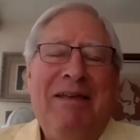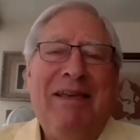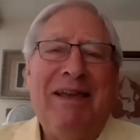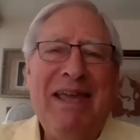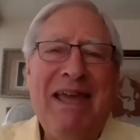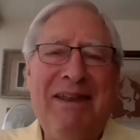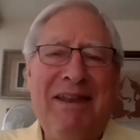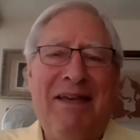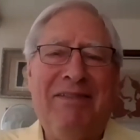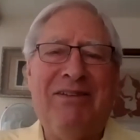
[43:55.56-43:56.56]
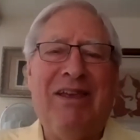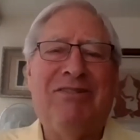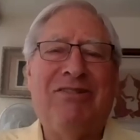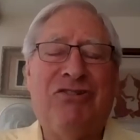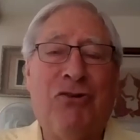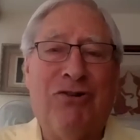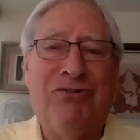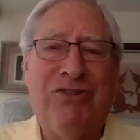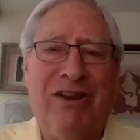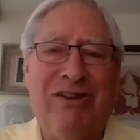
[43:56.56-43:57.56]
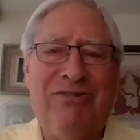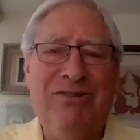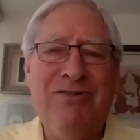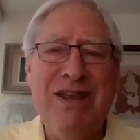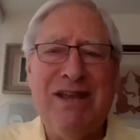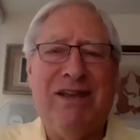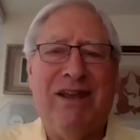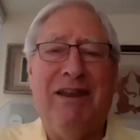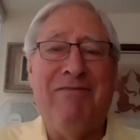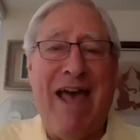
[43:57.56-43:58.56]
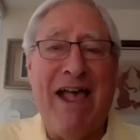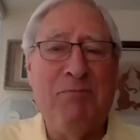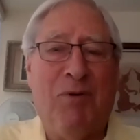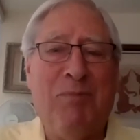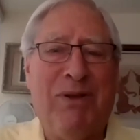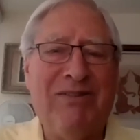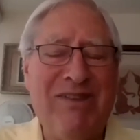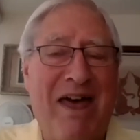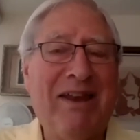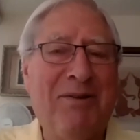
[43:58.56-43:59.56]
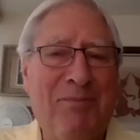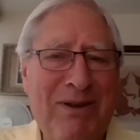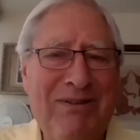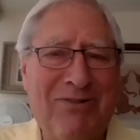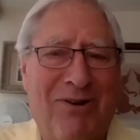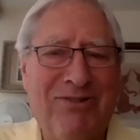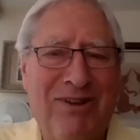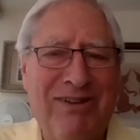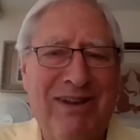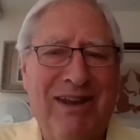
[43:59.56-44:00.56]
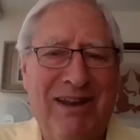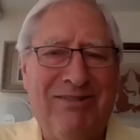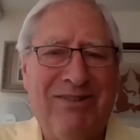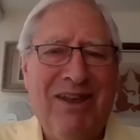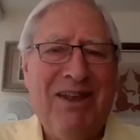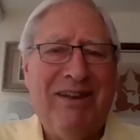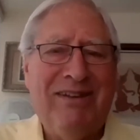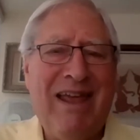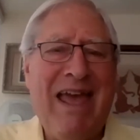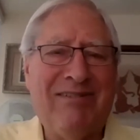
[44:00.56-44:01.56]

again, it's a source that is unique and invaluable, but it's not a complete source. It has